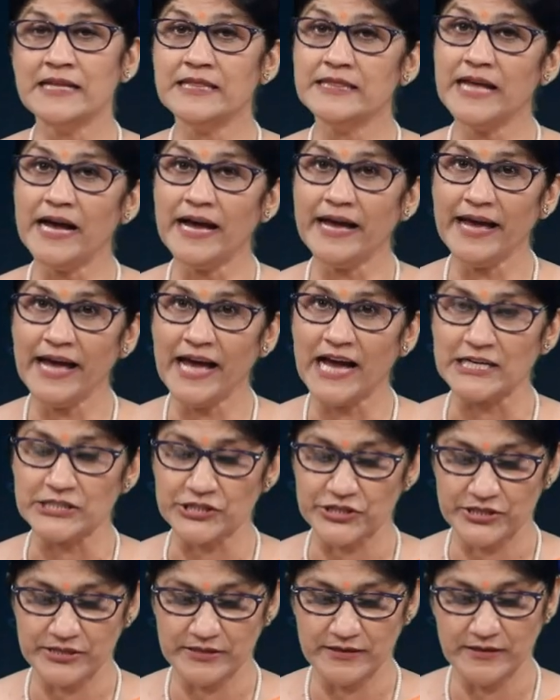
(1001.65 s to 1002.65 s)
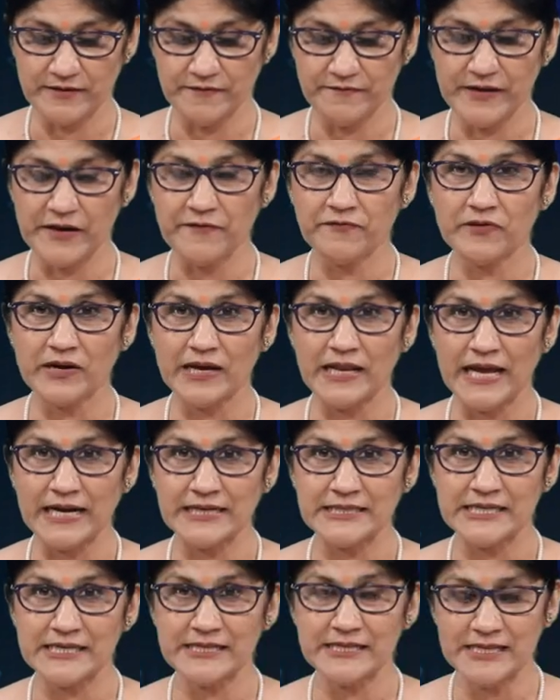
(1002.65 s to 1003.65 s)
the ash. We have
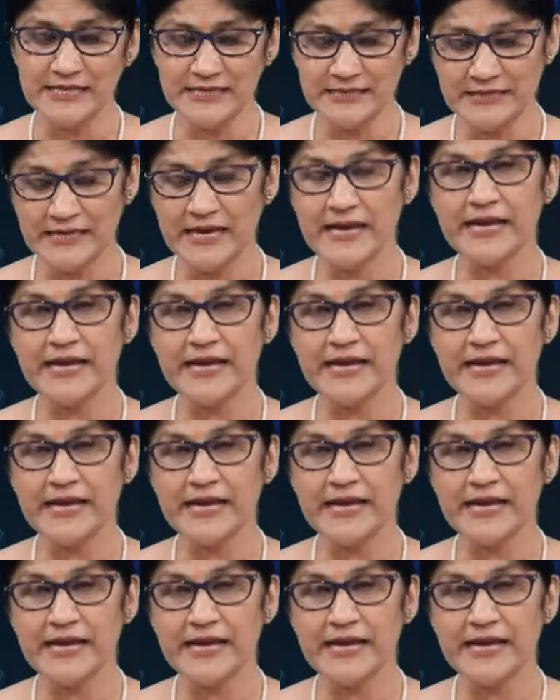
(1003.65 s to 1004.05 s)
collected this